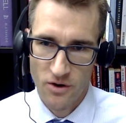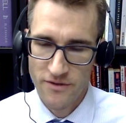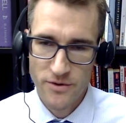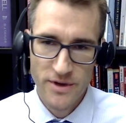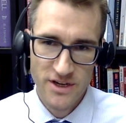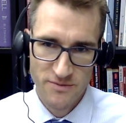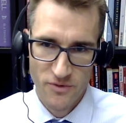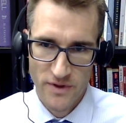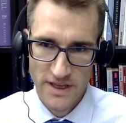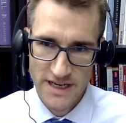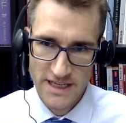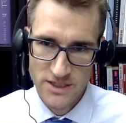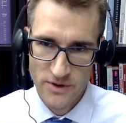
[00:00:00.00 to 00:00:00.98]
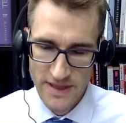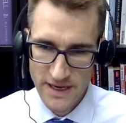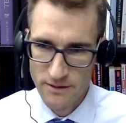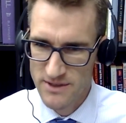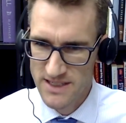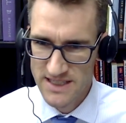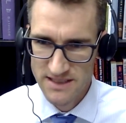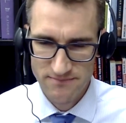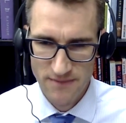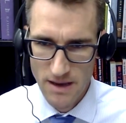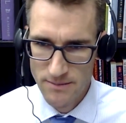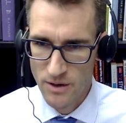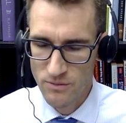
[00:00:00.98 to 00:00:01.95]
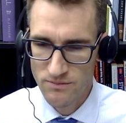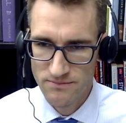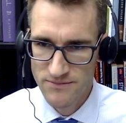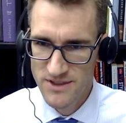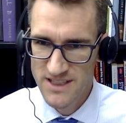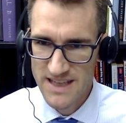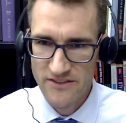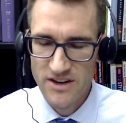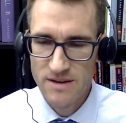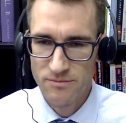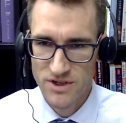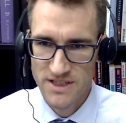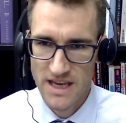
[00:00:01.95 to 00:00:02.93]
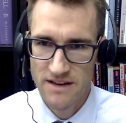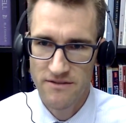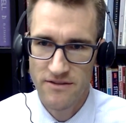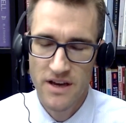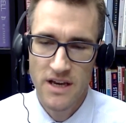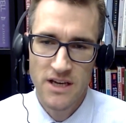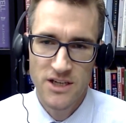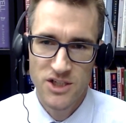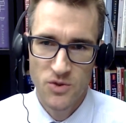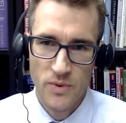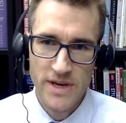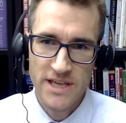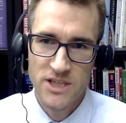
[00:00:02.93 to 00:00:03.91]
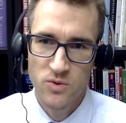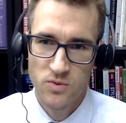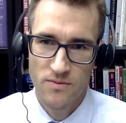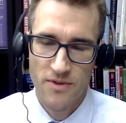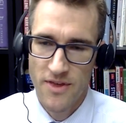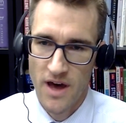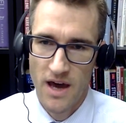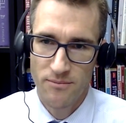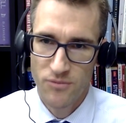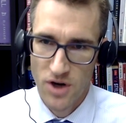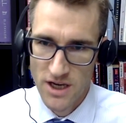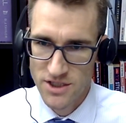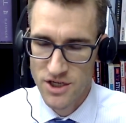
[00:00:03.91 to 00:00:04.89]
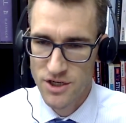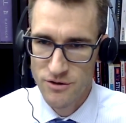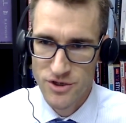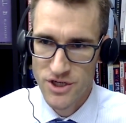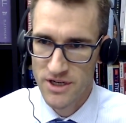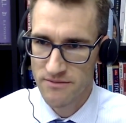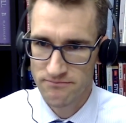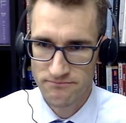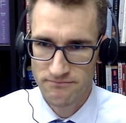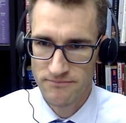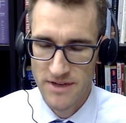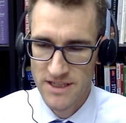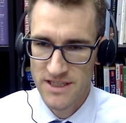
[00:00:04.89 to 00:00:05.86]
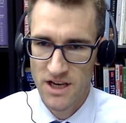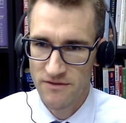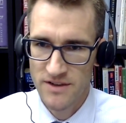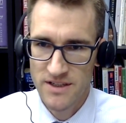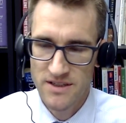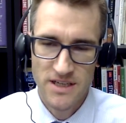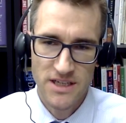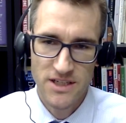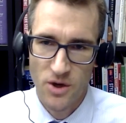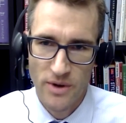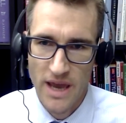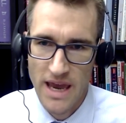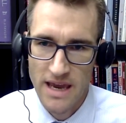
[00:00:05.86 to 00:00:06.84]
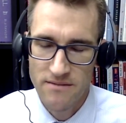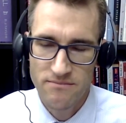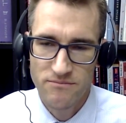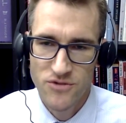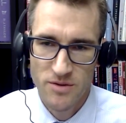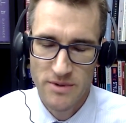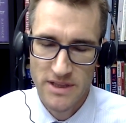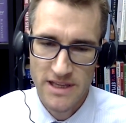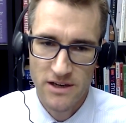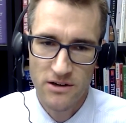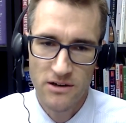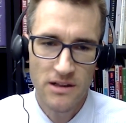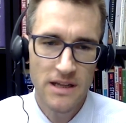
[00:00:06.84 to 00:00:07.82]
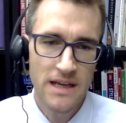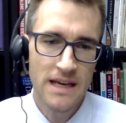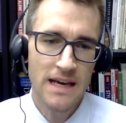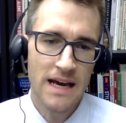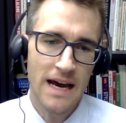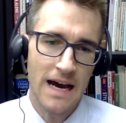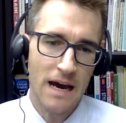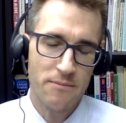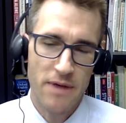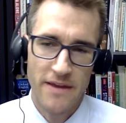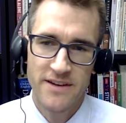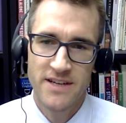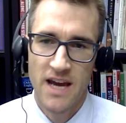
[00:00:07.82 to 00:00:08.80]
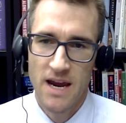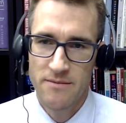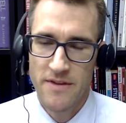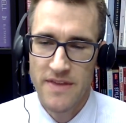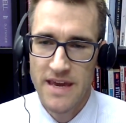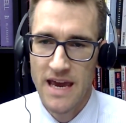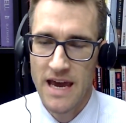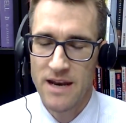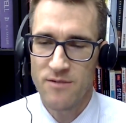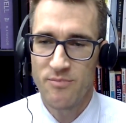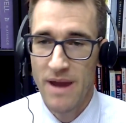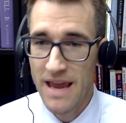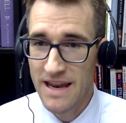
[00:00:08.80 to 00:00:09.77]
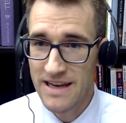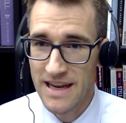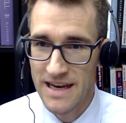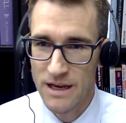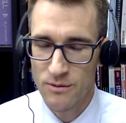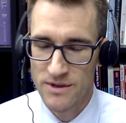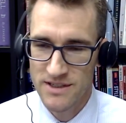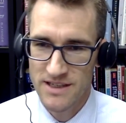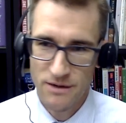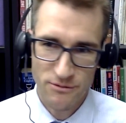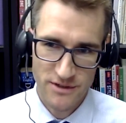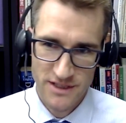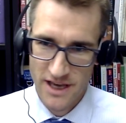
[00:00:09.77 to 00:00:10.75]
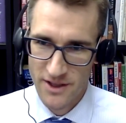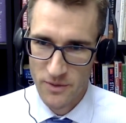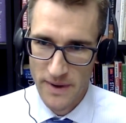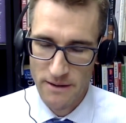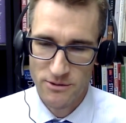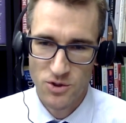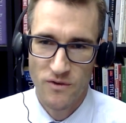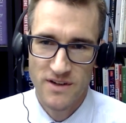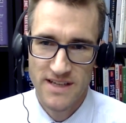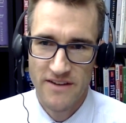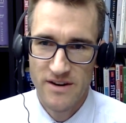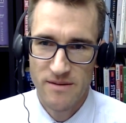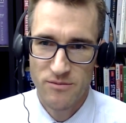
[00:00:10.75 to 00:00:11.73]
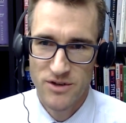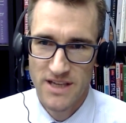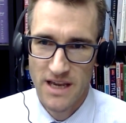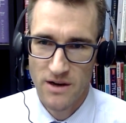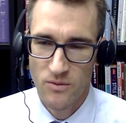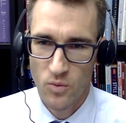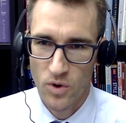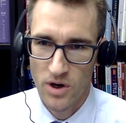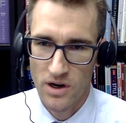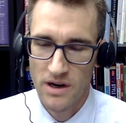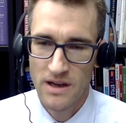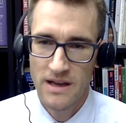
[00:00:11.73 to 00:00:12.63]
a few years before they did so, I think it was about 70% of Swedes thought prostitution itself is okay, should be legal. And by the time that they had banned it, it was the other way. It was over 70% were